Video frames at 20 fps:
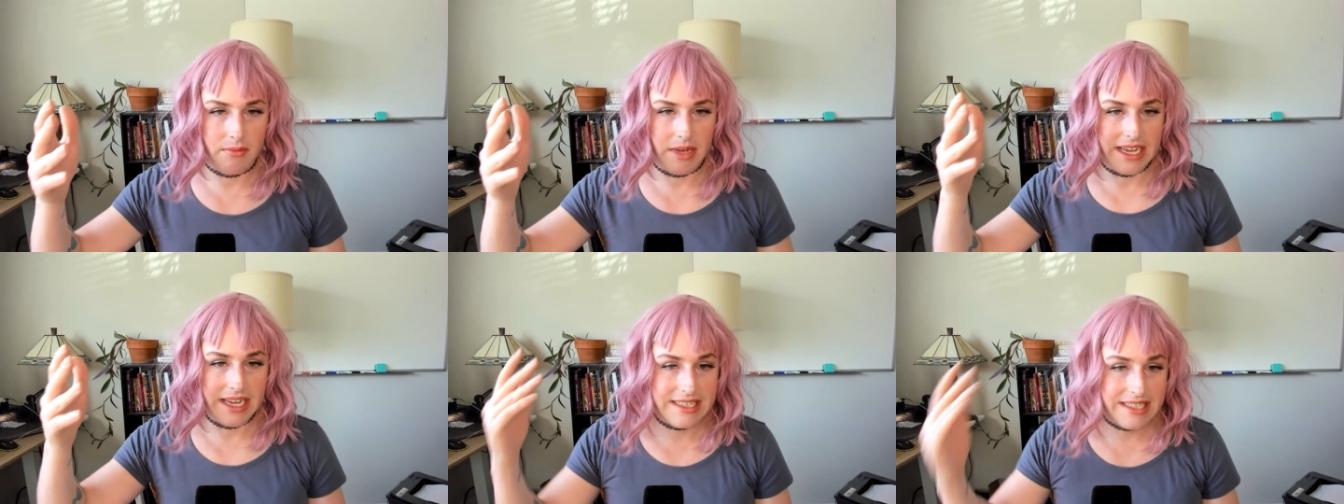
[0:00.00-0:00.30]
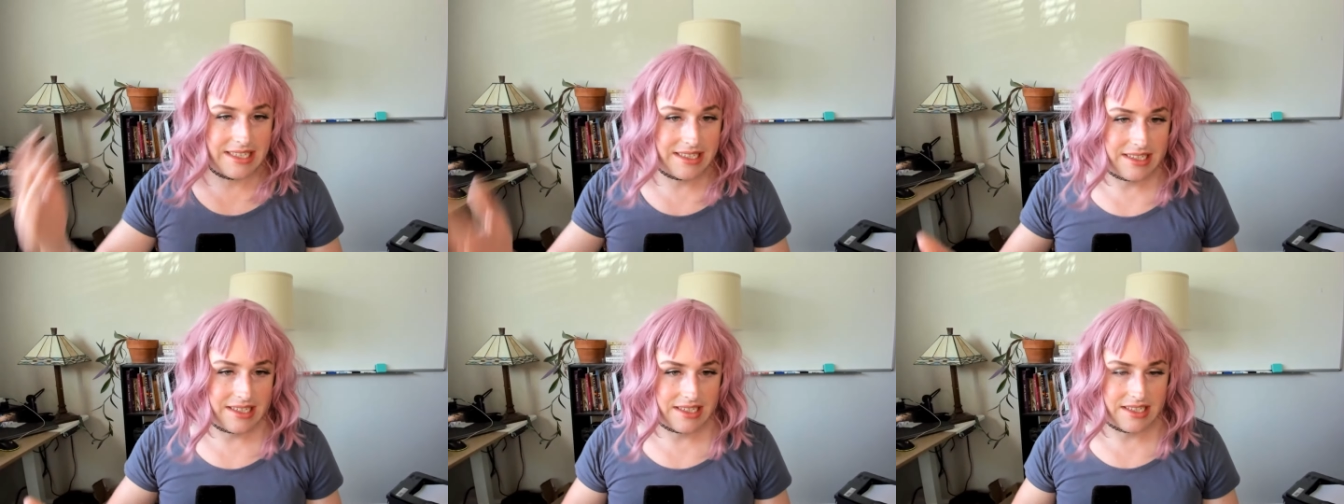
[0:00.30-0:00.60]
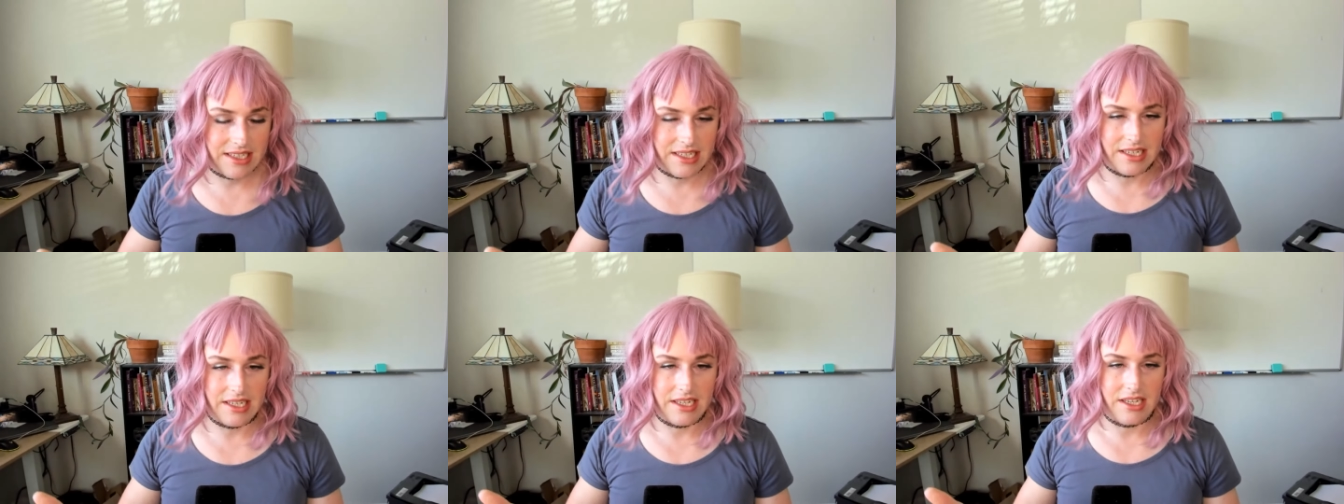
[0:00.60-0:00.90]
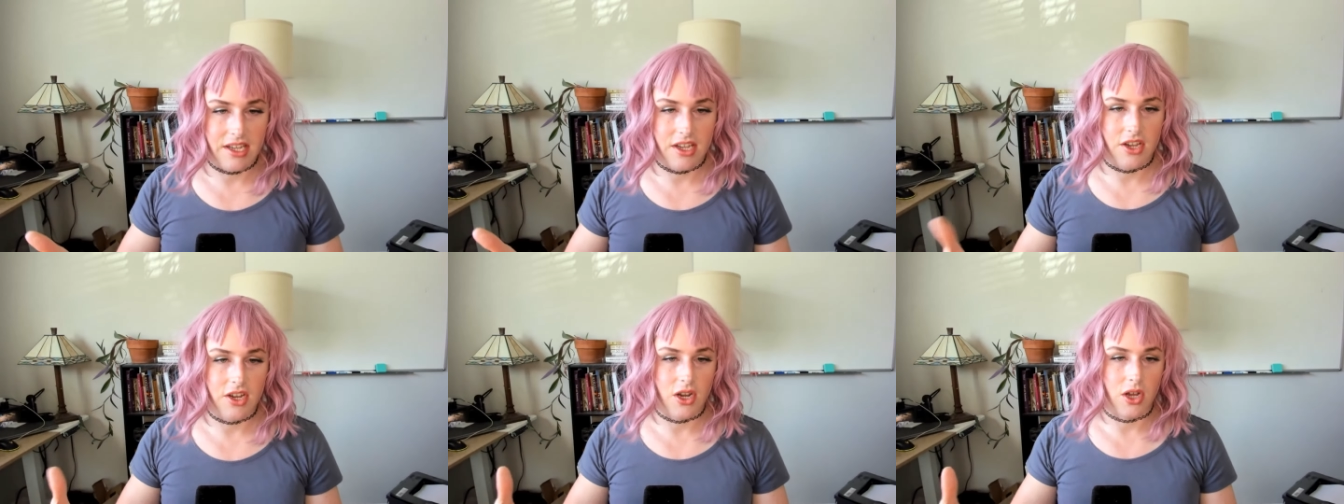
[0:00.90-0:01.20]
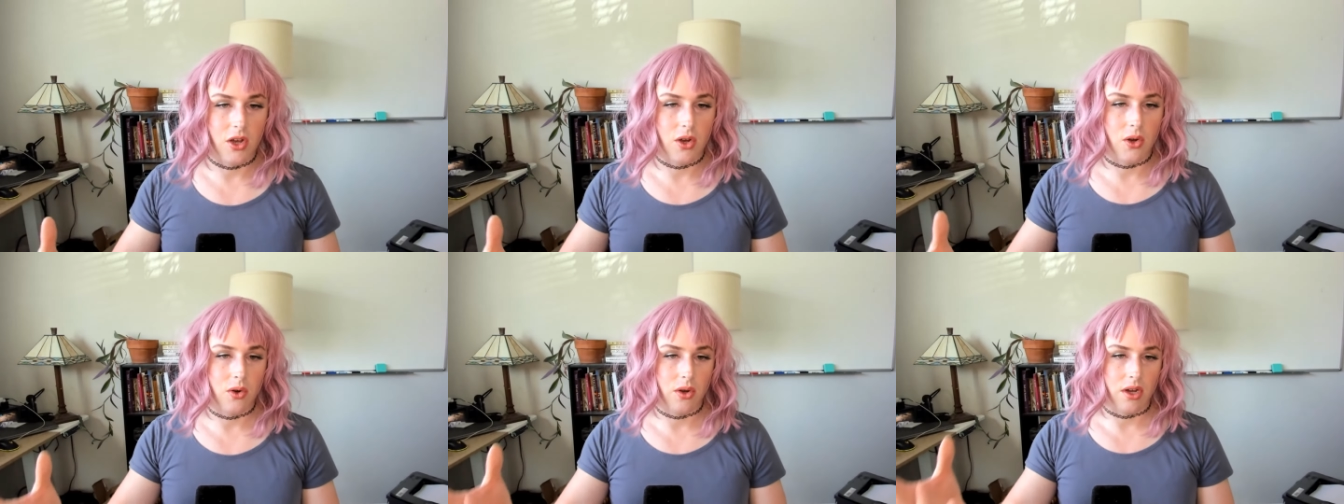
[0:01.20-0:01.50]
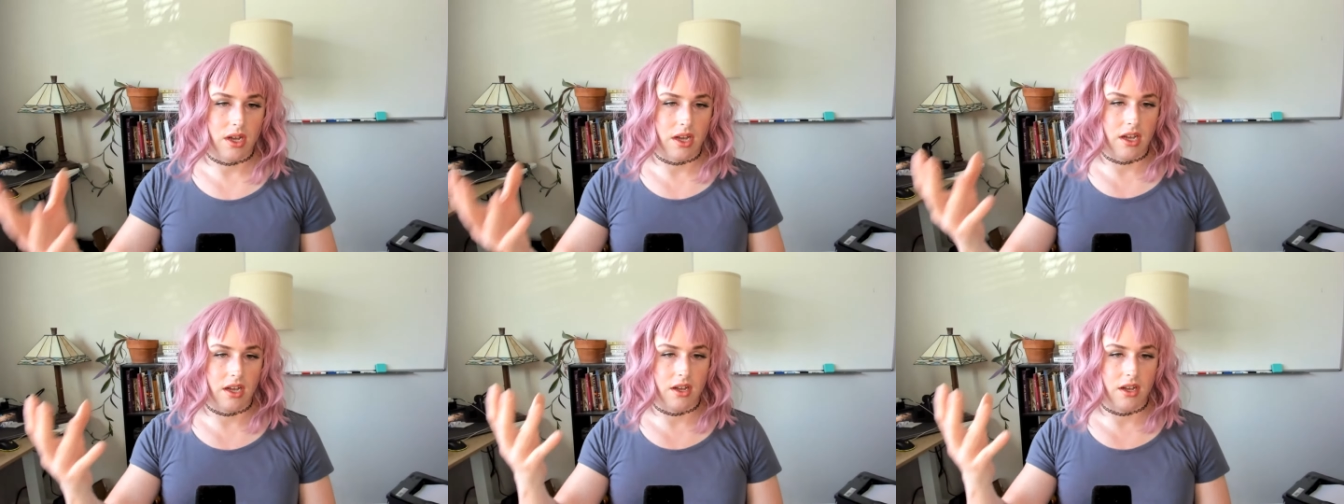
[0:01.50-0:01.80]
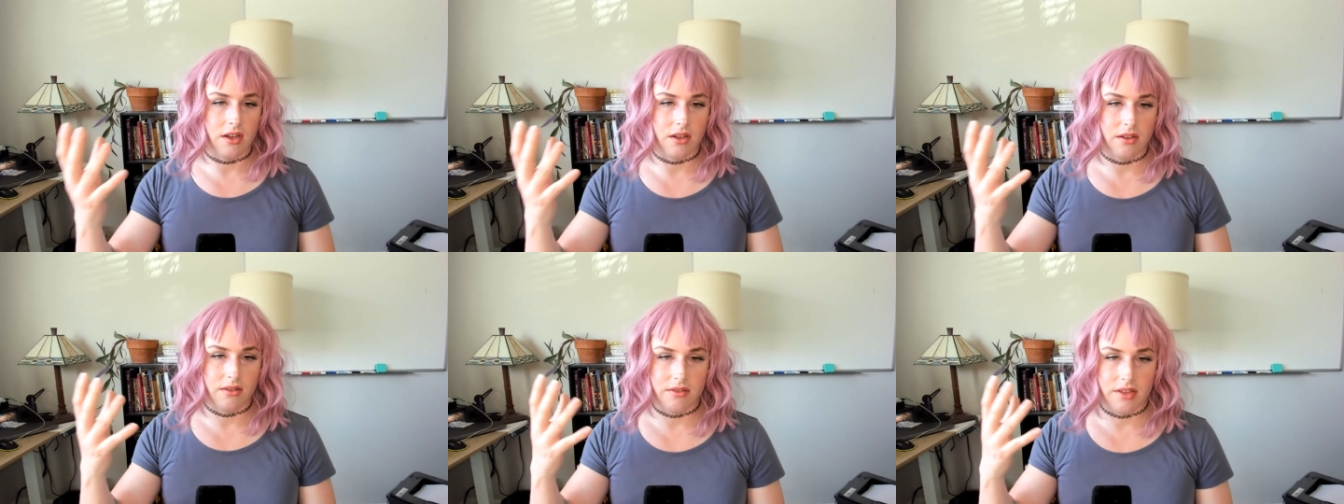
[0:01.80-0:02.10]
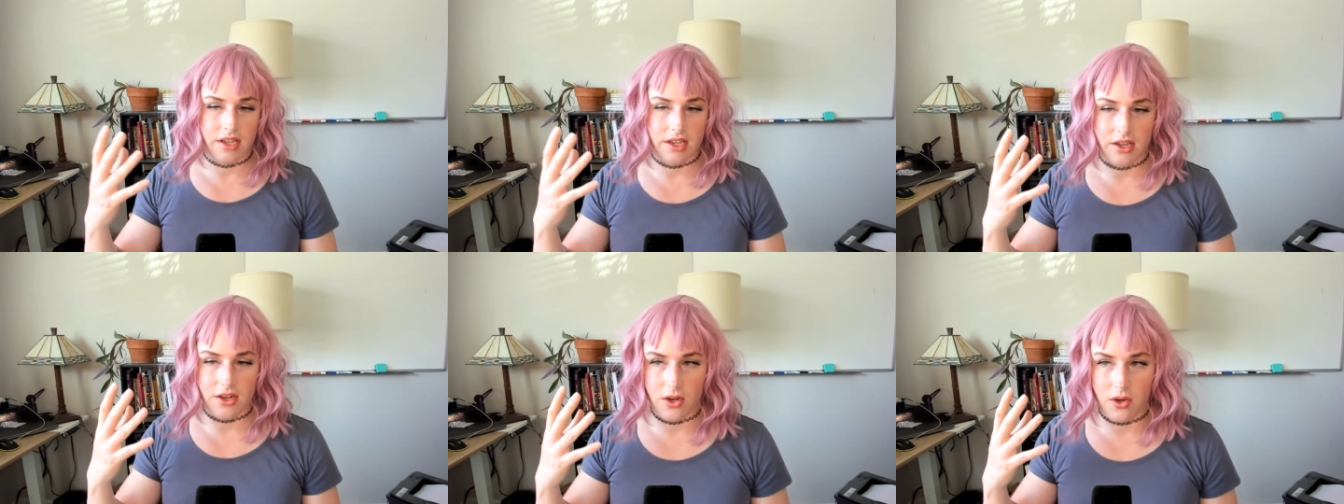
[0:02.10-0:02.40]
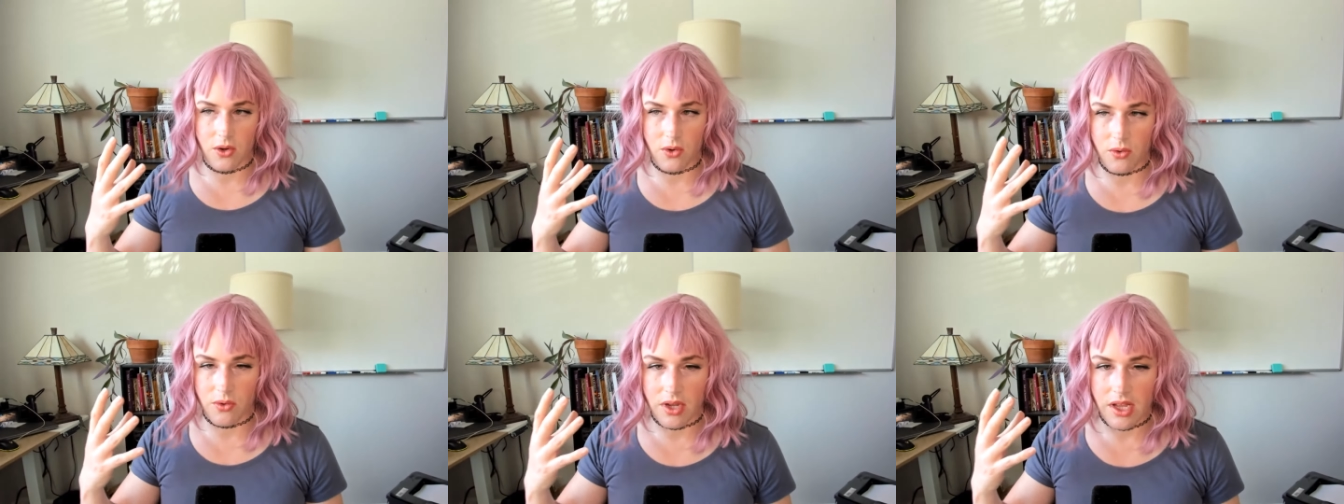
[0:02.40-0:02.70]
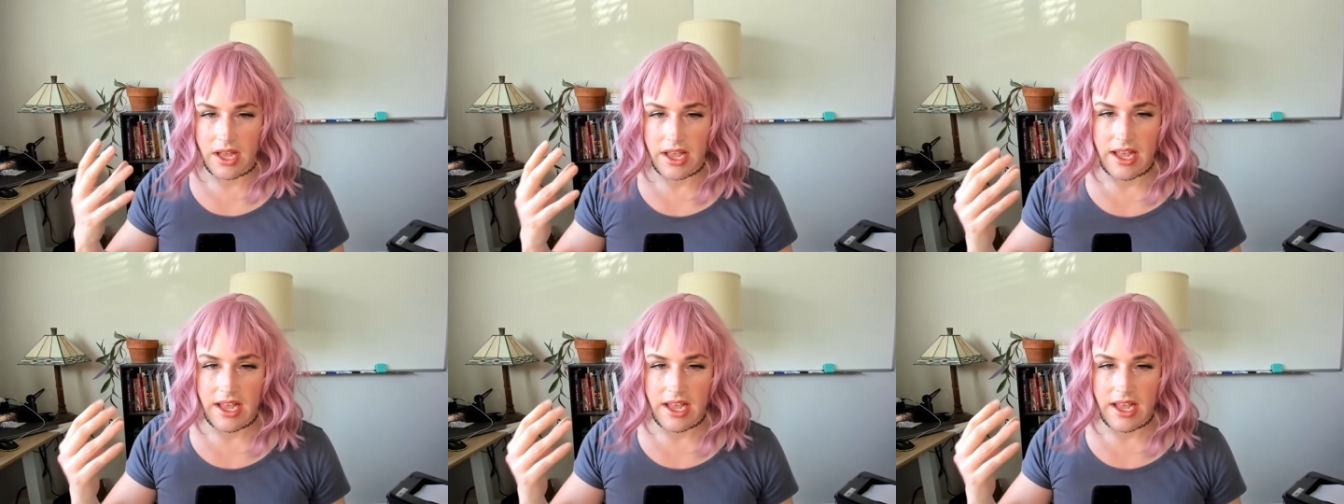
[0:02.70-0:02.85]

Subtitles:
identity, you know,